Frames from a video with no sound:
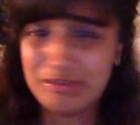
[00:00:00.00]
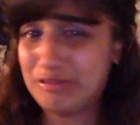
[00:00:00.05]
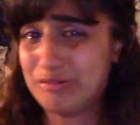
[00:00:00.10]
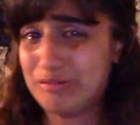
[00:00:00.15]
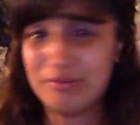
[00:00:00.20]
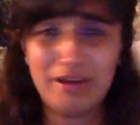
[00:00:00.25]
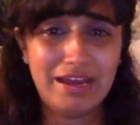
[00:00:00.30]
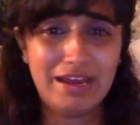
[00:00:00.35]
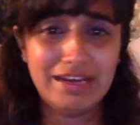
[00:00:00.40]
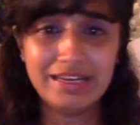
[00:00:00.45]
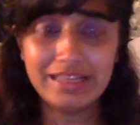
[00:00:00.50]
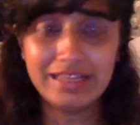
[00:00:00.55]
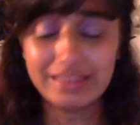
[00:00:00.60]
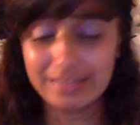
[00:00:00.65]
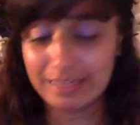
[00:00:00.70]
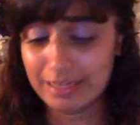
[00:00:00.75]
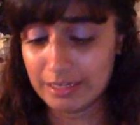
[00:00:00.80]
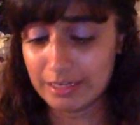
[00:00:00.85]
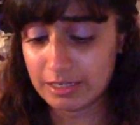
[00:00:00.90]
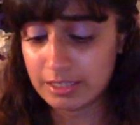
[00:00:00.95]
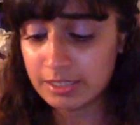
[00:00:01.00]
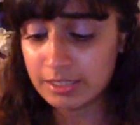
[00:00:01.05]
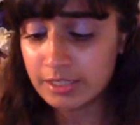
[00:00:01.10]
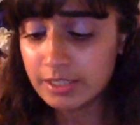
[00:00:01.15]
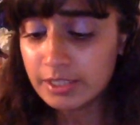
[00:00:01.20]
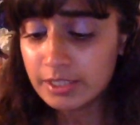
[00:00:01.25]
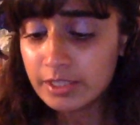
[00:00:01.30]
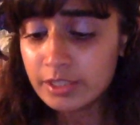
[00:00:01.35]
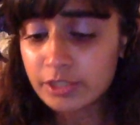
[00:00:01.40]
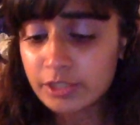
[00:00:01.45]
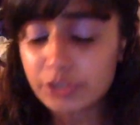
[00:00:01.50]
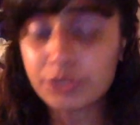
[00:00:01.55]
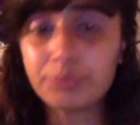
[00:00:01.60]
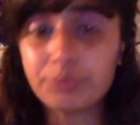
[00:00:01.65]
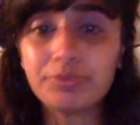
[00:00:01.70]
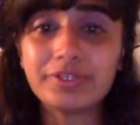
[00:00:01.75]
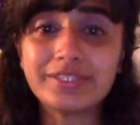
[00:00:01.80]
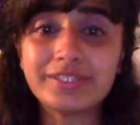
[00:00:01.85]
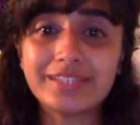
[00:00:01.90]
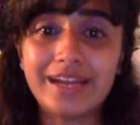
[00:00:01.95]
do anything to
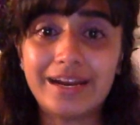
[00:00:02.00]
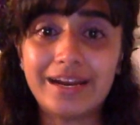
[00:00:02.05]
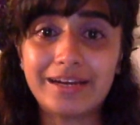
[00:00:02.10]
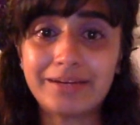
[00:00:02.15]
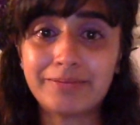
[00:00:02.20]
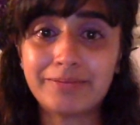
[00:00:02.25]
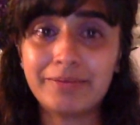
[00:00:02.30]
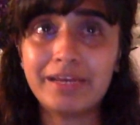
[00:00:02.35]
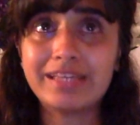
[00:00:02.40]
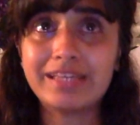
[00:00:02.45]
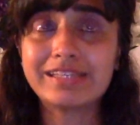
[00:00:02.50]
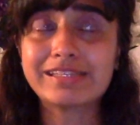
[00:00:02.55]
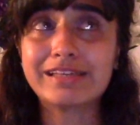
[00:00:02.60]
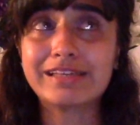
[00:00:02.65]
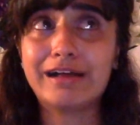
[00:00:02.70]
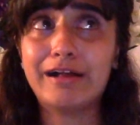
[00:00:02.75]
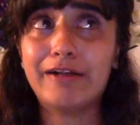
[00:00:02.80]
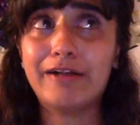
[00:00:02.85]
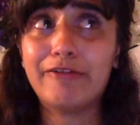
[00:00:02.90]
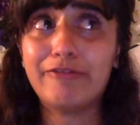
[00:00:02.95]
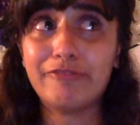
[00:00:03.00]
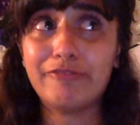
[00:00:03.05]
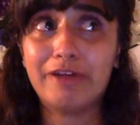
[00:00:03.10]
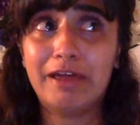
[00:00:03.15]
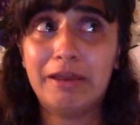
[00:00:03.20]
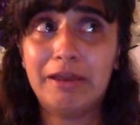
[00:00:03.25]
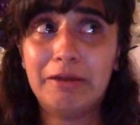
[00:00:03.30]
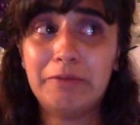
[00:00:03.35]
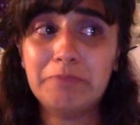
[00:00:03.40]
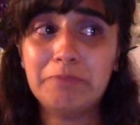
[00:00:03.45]
protect myself, and